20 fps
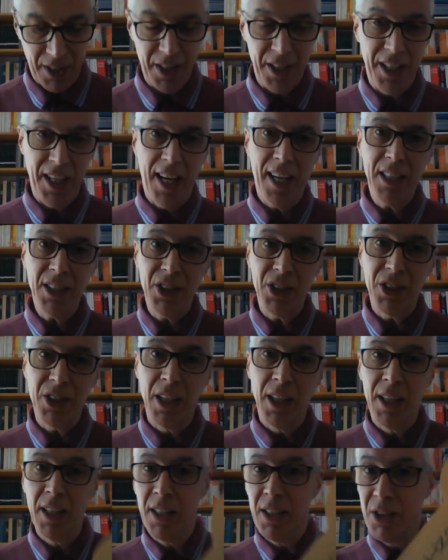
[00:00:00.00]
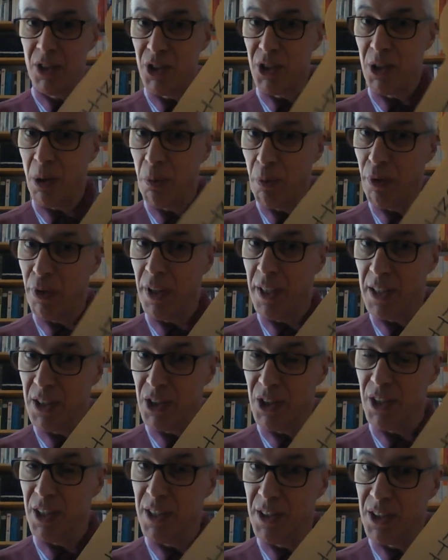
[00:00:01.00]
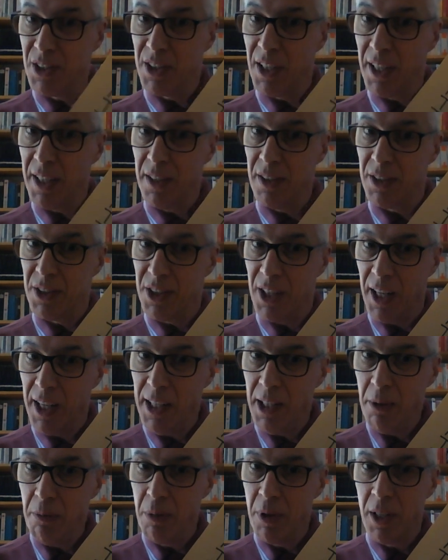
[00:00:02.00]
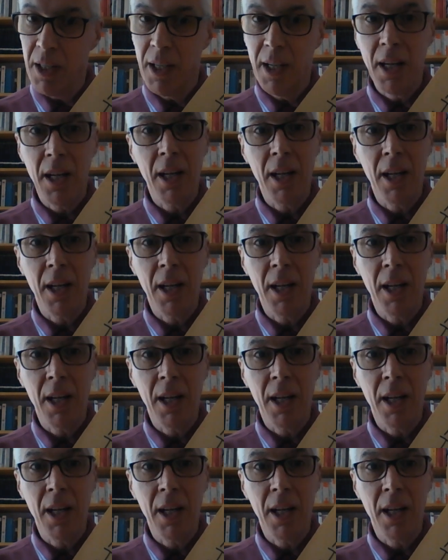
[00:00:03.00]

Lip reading: Yes, some things did stay the same,